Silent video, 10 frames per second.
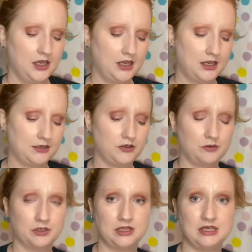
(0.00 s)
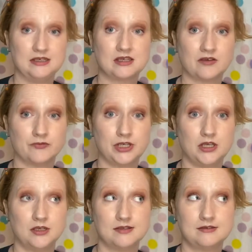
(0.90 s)
And you get one of these
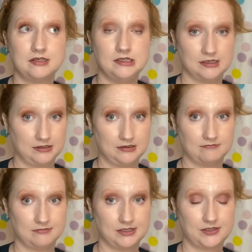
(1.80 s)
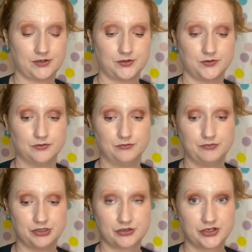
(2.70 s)
every season. So
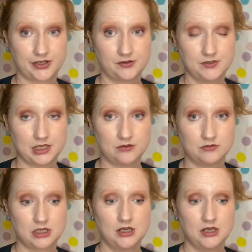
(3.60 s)
be sure to check those out.